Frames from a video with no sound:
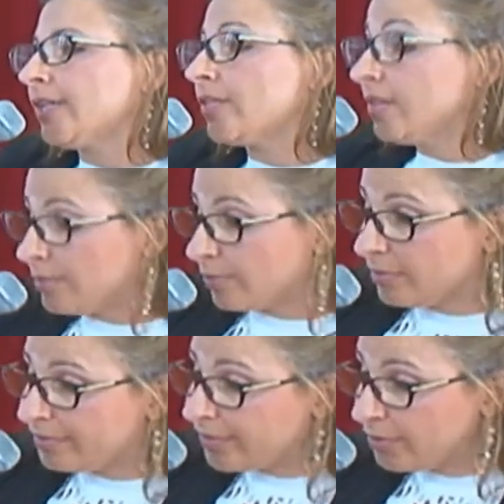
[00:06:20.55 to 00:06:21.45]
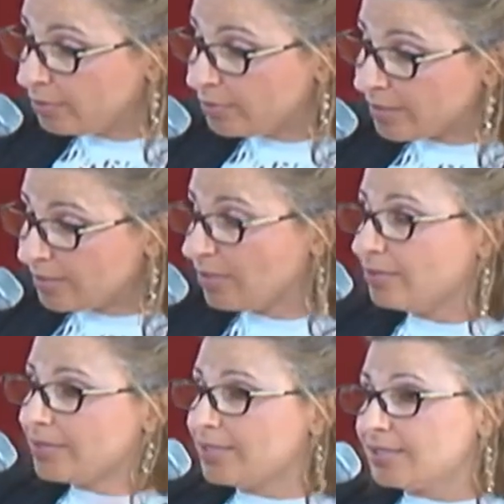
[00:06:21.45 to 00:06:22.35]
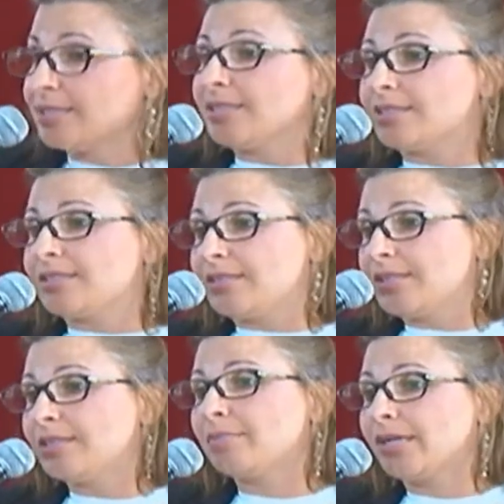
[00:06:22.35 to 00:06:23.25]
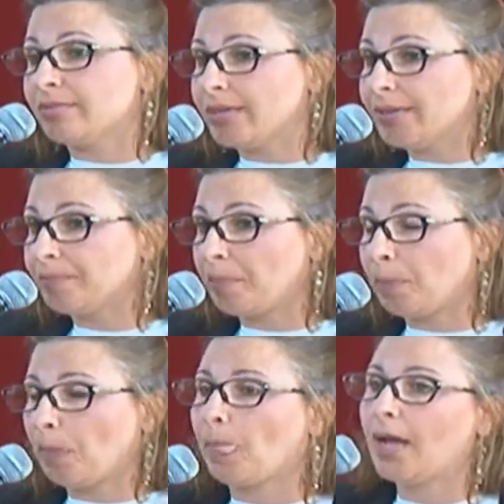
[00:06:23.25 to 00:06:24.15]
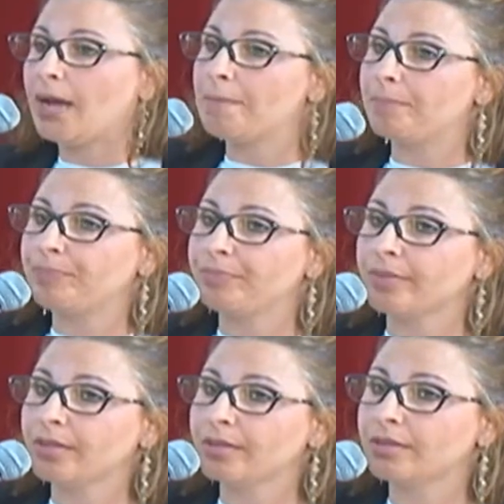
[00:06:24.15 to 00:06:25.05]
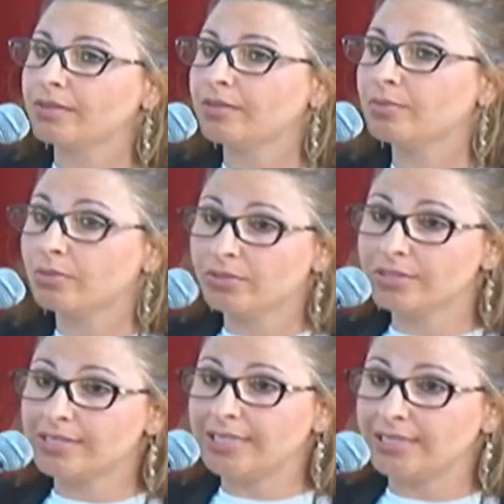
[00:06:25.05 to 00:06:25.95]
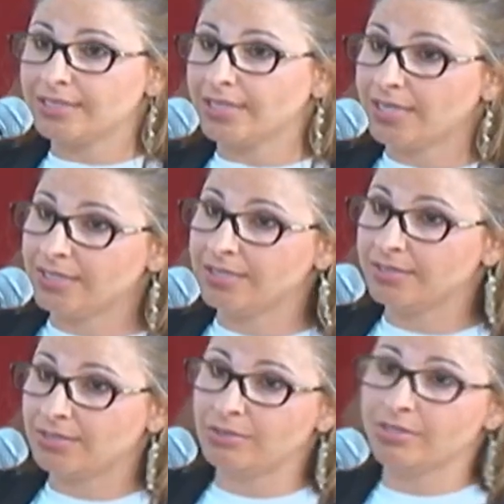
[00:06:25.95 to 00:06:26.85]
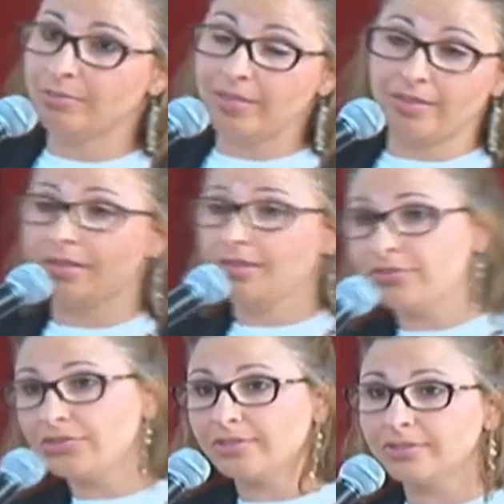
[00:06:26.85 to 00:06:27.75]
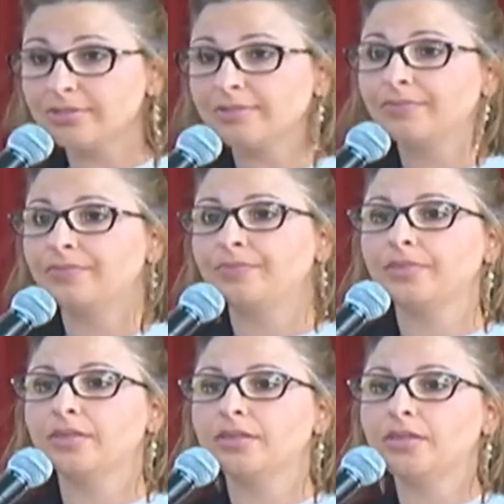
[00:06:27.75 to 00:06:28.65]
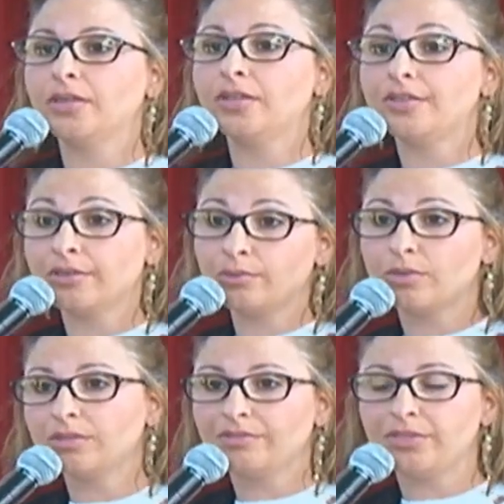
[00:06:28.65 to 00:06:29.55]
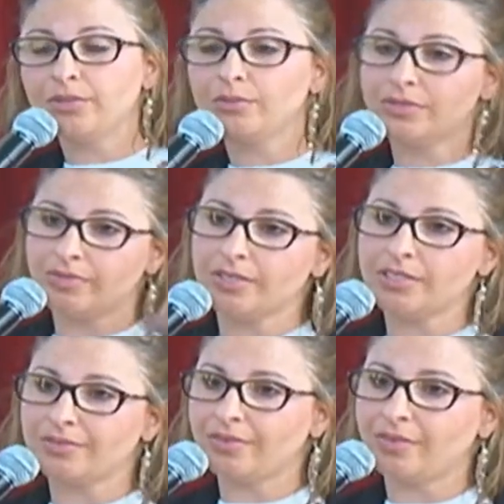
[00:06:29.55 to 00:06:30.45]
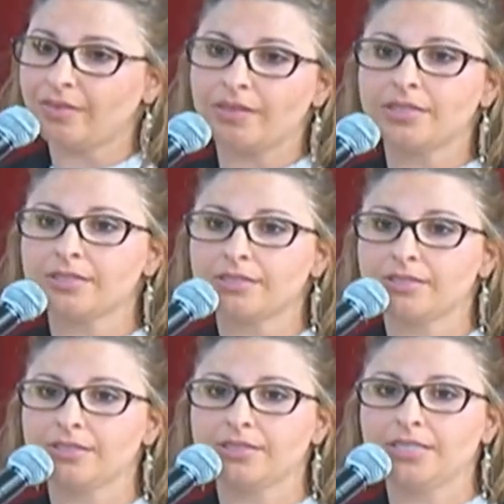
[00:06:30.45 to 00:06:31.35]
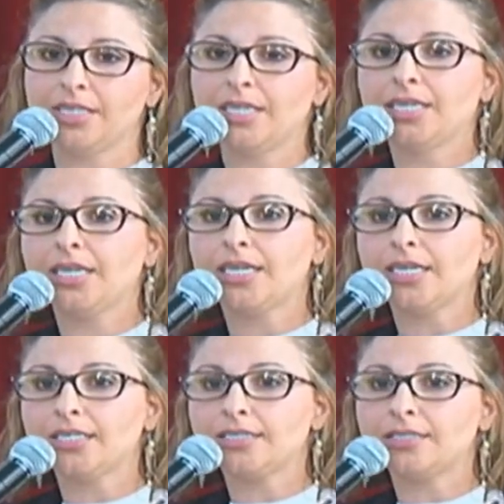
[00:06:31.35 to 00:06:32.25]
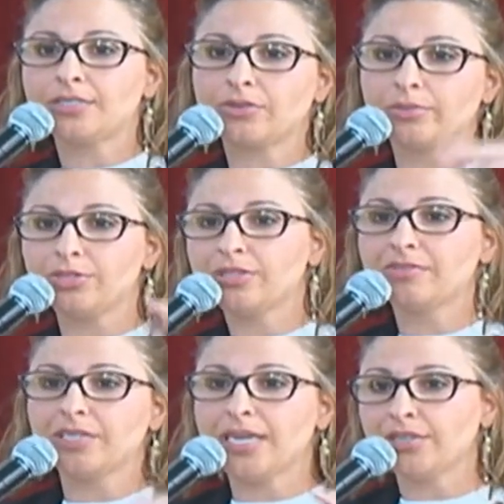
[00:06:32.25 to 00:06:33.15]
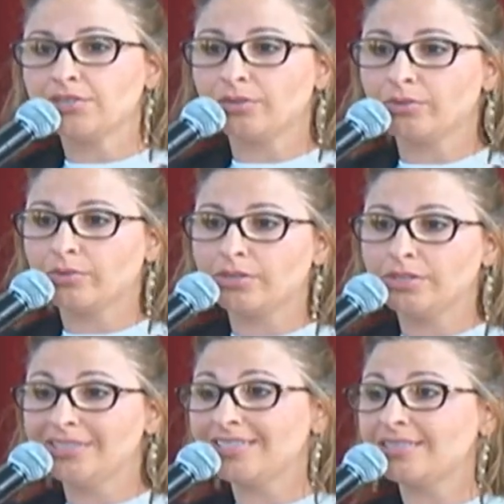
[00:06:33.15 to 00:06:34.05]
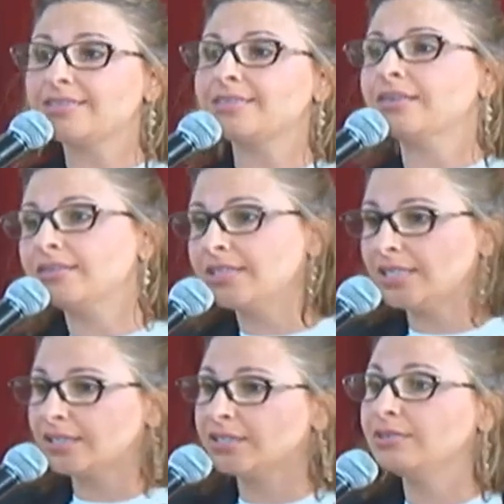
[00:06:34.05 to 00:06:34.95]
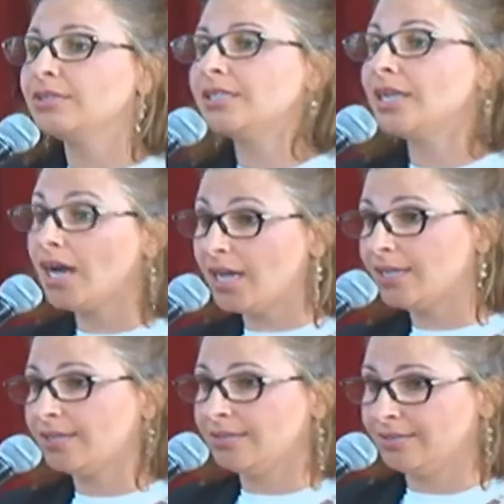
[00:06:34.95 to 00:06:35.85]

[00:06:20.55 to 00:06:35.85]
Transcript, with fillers: This worldview didn't always exist, by the way. Um, the world's leading scientists used to be theologians. Their worldview was very different than this uh, descriptions of the natural world necessarily included God,